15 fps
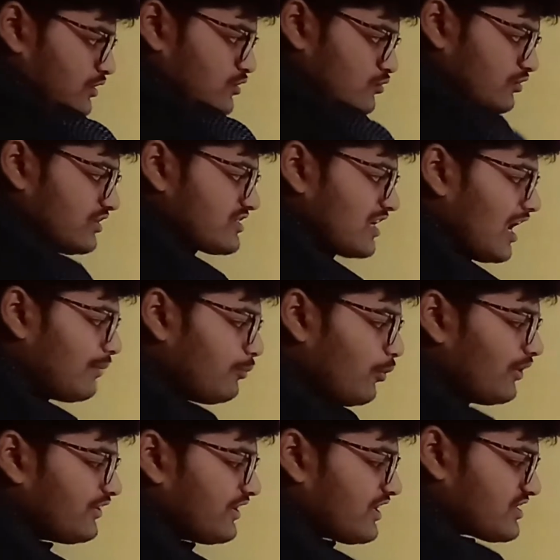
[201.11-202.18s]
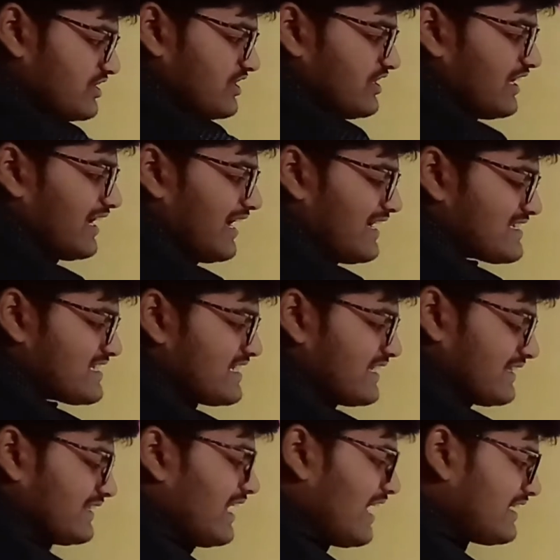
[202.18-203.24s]
So this upward direction indicates
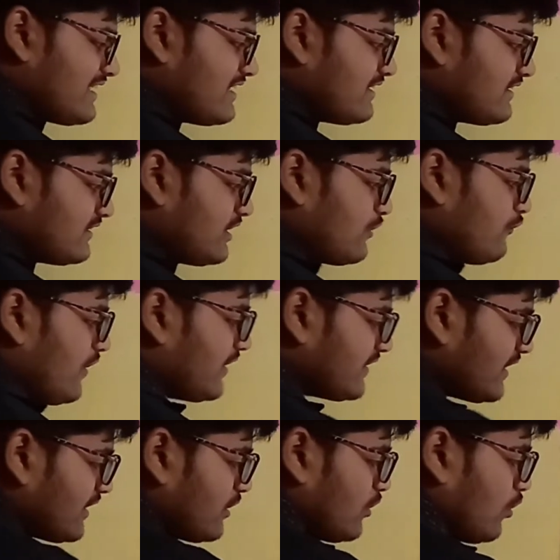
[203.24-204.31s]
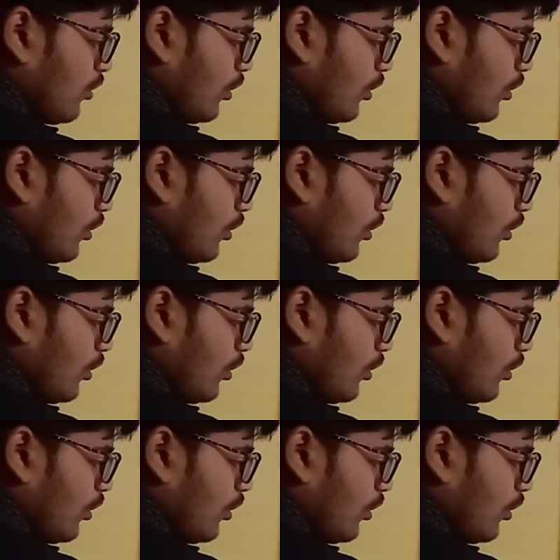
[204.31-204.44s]
that the vector,